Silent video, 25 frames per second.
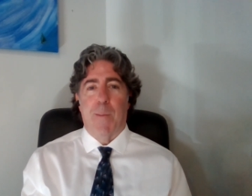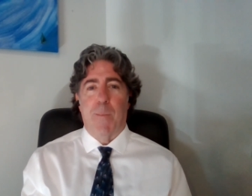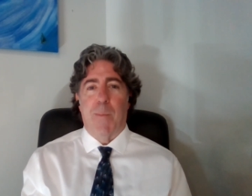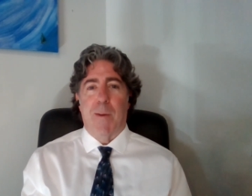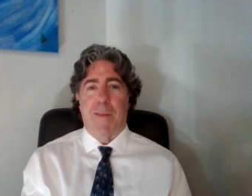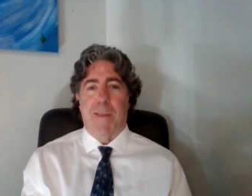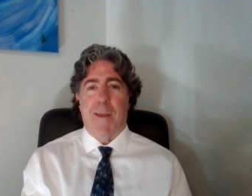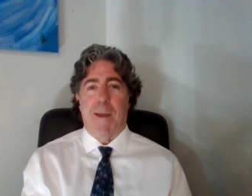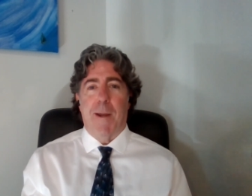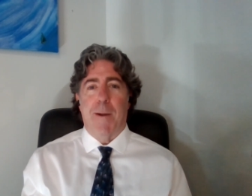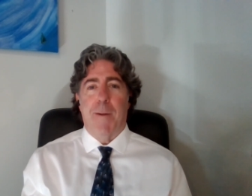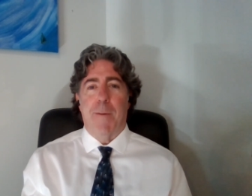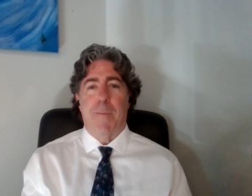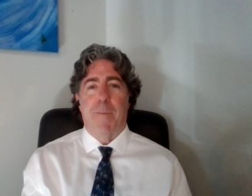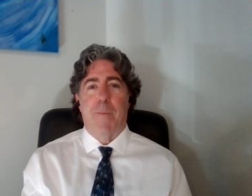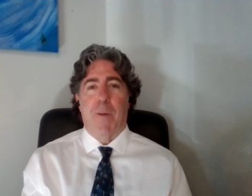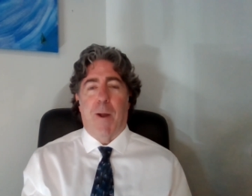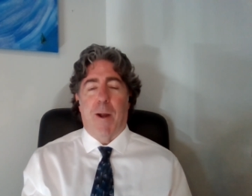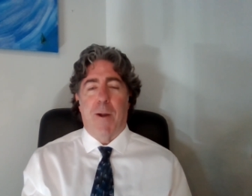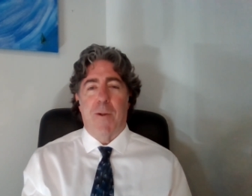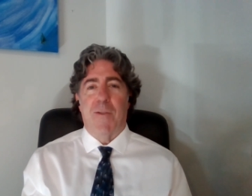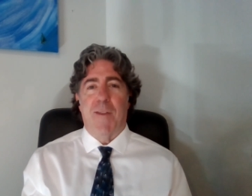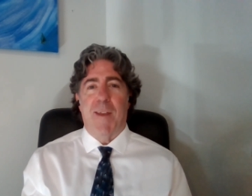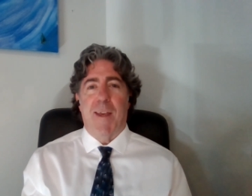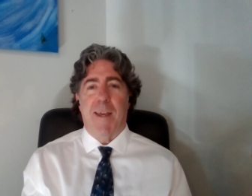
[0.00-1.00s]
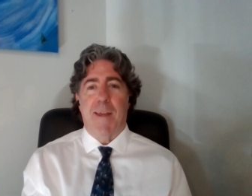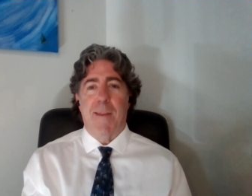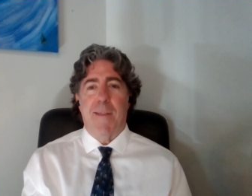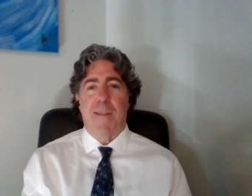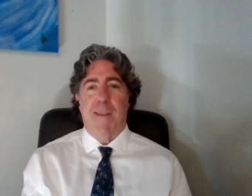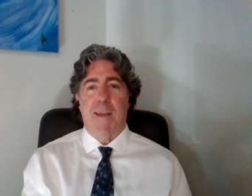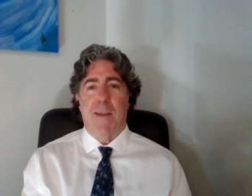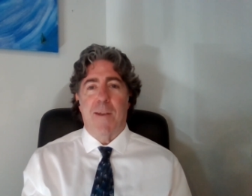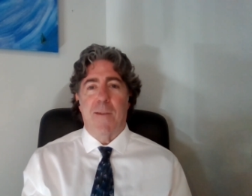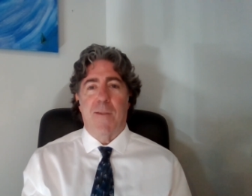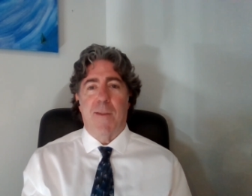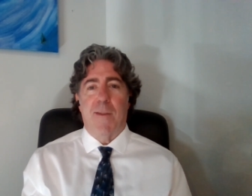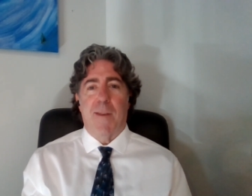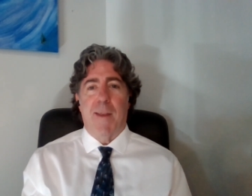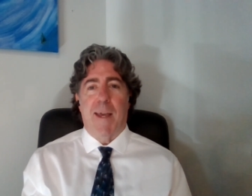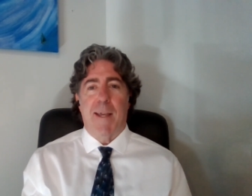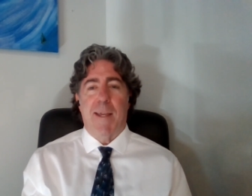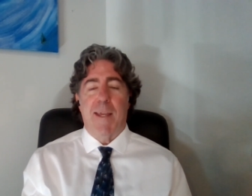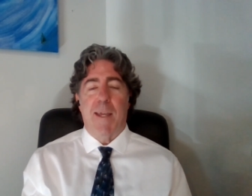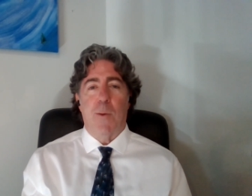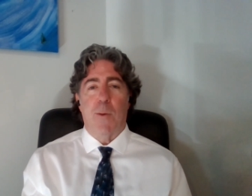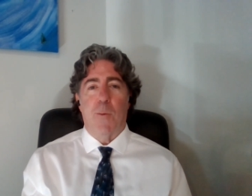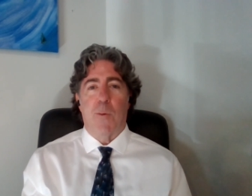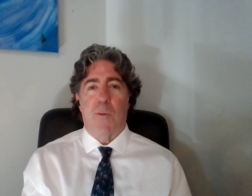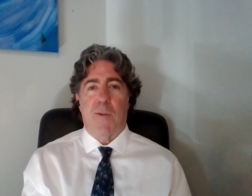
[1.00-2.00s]
But they are saying things like
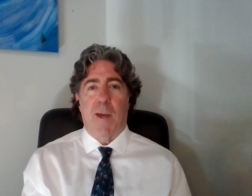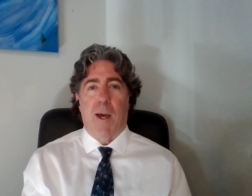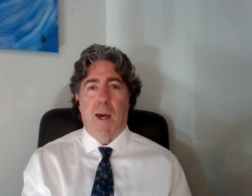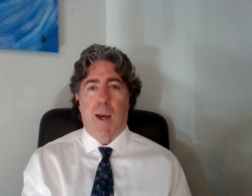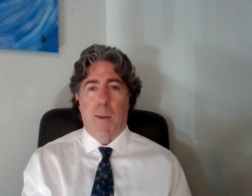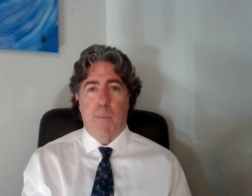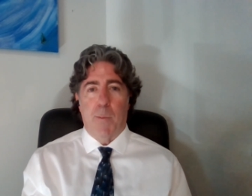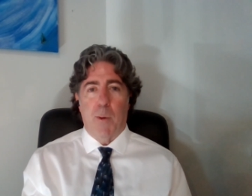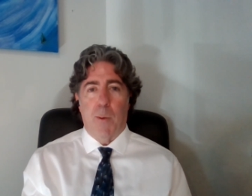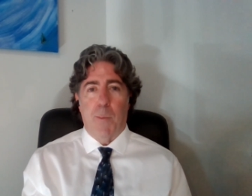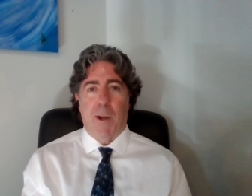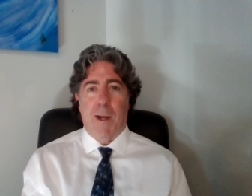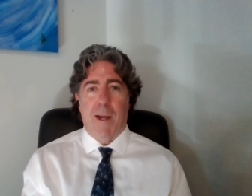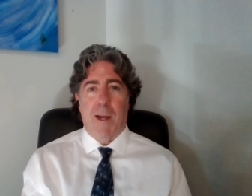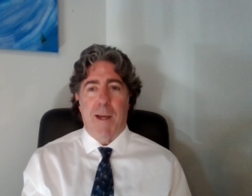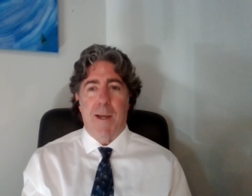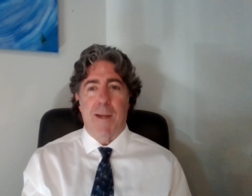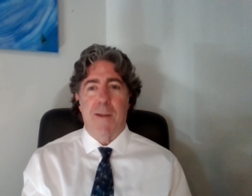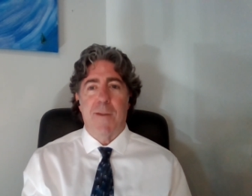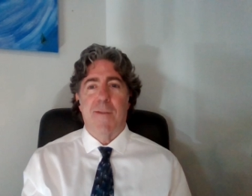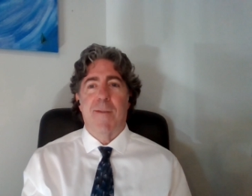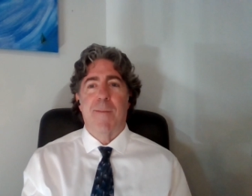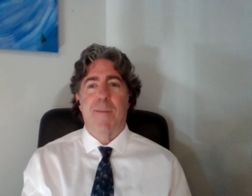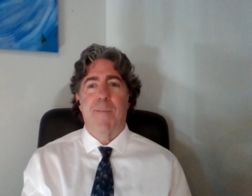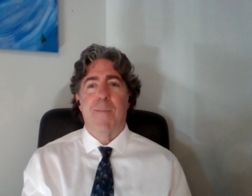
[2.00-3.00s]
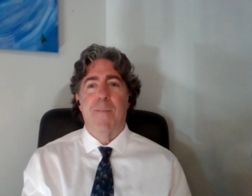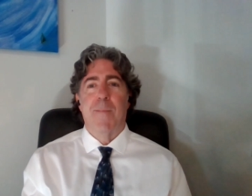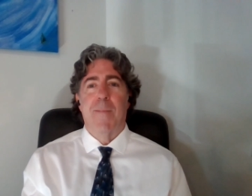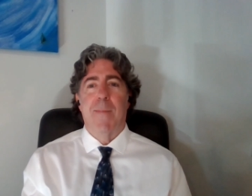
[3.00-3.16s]
he was compromised,